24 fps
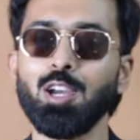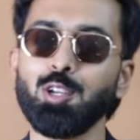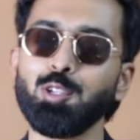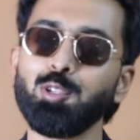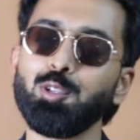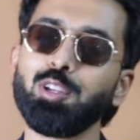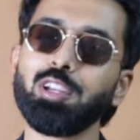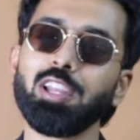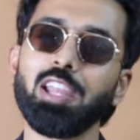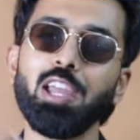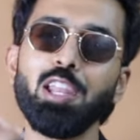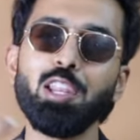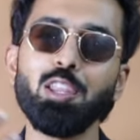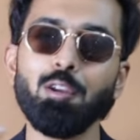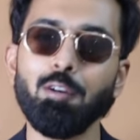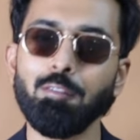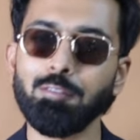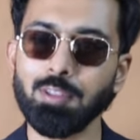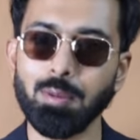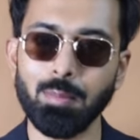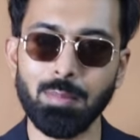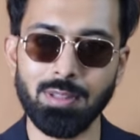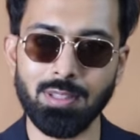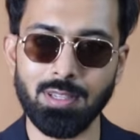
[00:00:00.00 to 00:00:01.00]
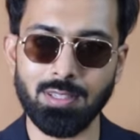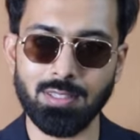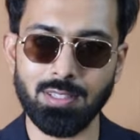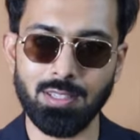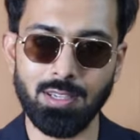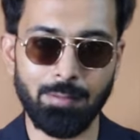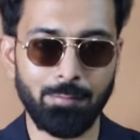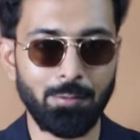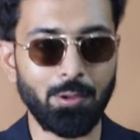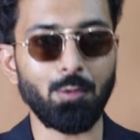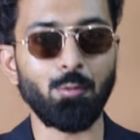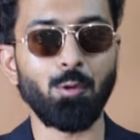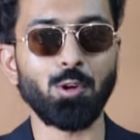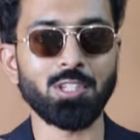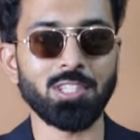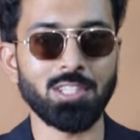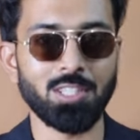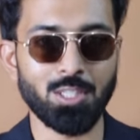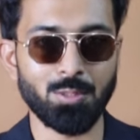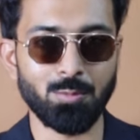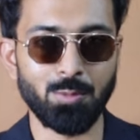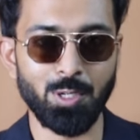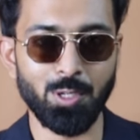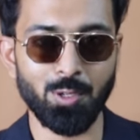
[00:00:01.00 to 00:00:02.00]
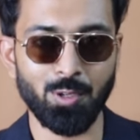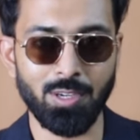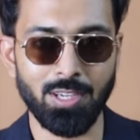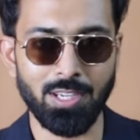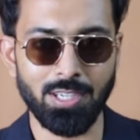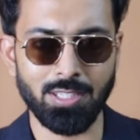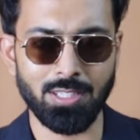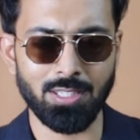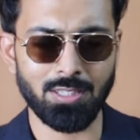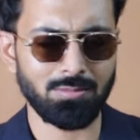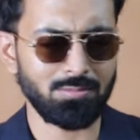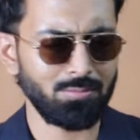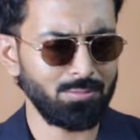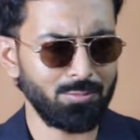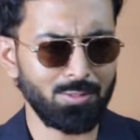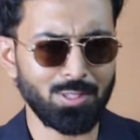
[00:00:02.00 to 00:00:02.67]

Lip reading: during any of the Myntra sale if you are watching this video later.